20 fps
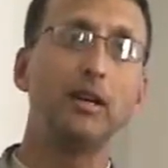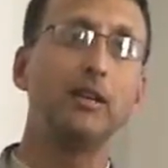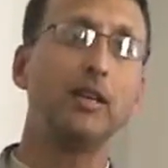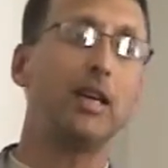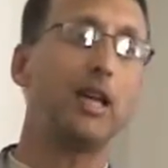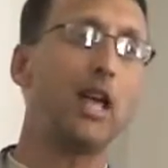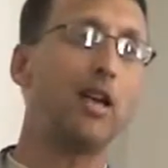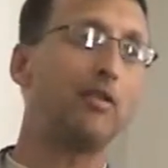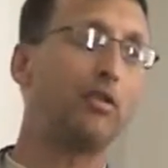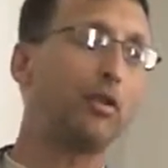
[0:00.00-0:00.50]

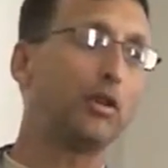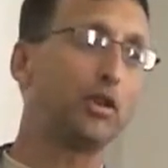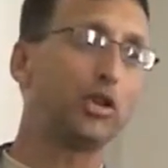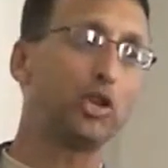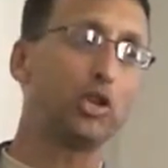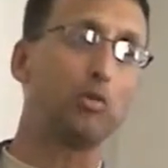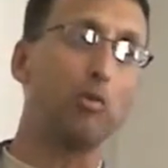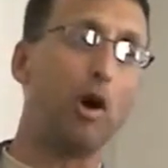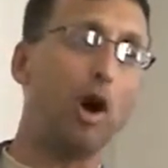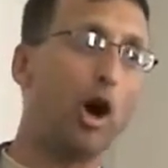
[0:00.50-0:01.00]
They gave her a
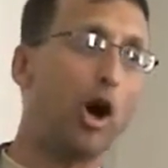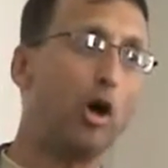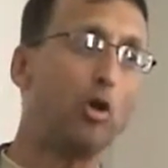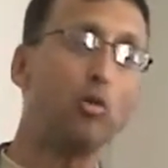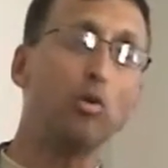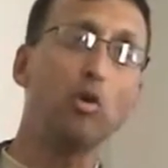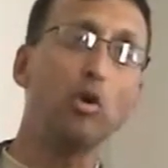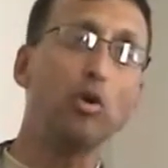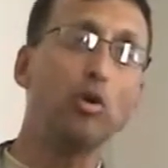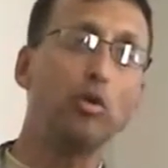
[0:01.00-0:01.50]
small
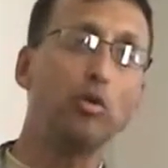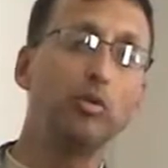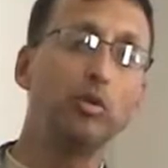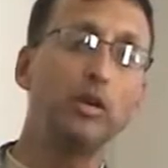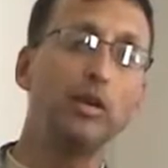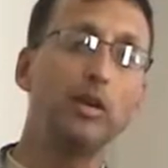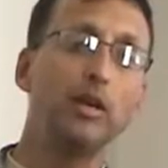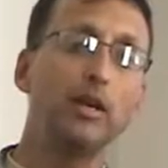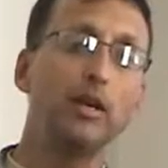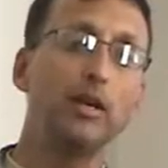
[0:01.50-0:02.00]
wound,
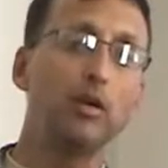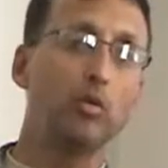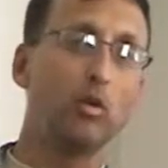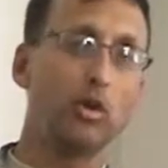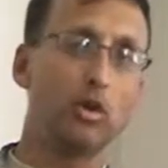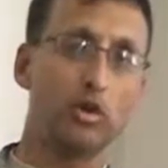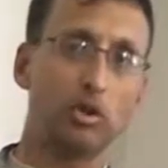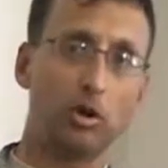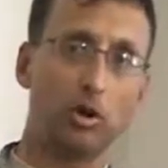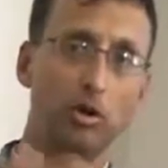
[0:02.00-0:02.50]

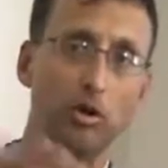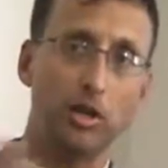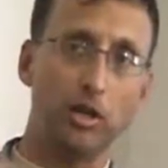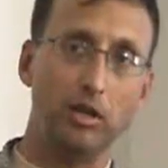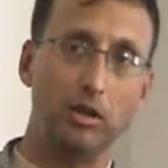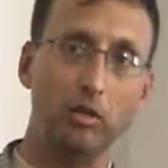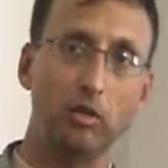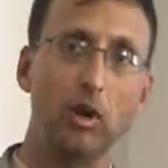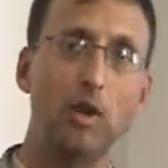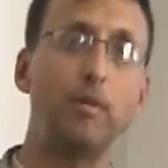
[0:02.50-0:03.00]
which turned
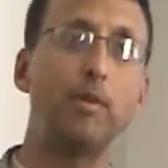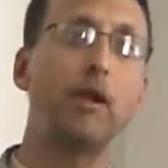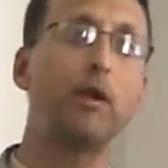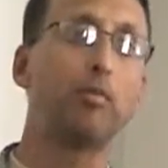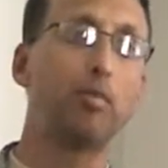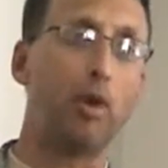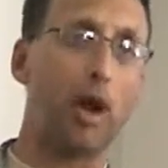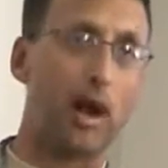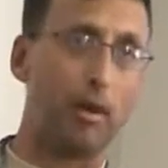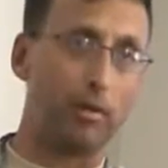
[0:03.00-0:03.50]
into a
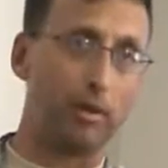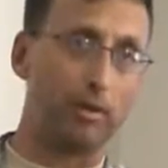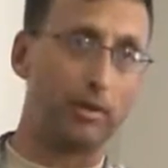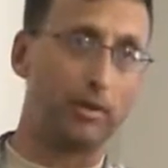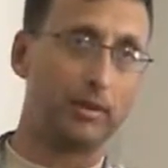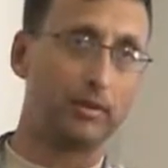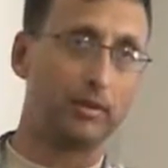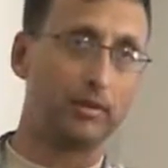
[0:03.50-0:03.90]
big problem.